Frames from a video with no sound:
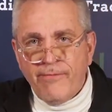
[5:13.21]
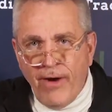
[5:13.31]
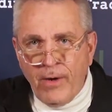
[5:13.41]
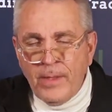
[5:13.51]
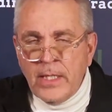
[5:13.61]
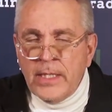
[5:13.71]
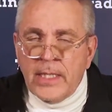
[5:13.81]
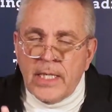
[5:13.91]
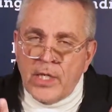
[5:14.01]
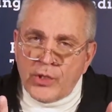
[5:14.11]
farm?
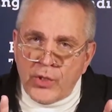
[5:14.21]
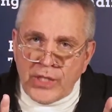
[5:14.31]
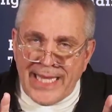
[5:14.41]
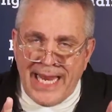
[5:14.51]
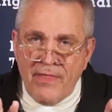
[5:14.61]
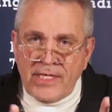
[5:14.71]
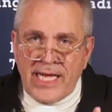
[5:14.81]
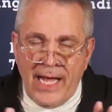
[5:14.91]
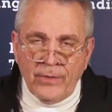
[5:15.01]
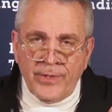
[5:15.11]
So there's a lot of things
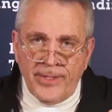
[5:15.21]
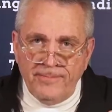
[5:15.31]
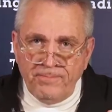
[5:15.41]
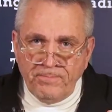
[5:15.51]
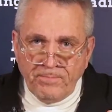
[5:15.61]
out there